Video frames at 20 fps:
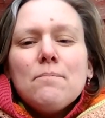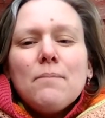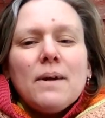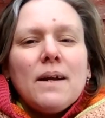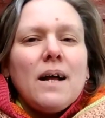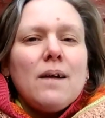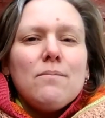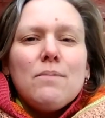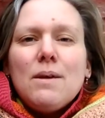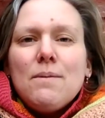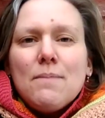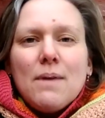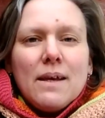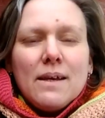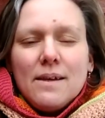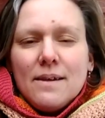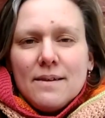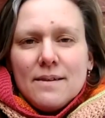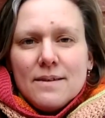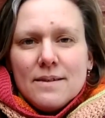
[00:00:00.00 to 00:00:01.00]
But I'll be
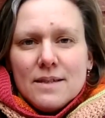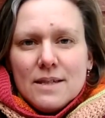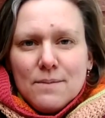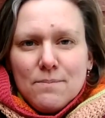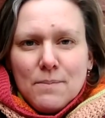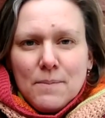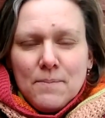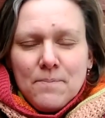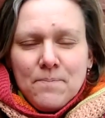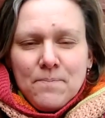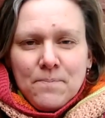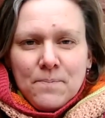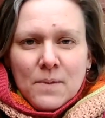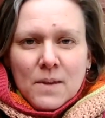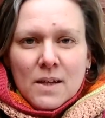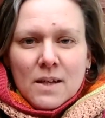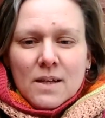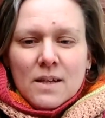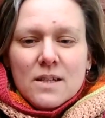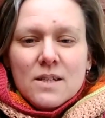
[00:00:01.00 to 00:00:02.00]
making some
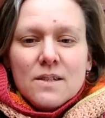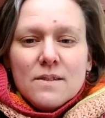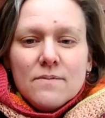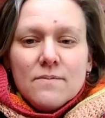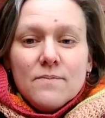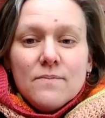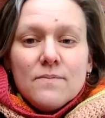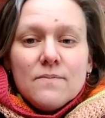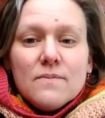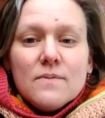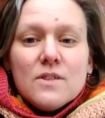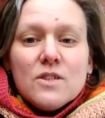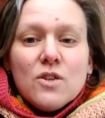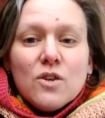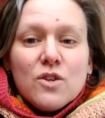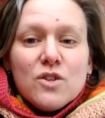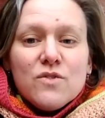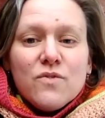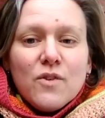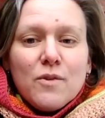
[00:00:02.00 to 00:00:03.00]
socks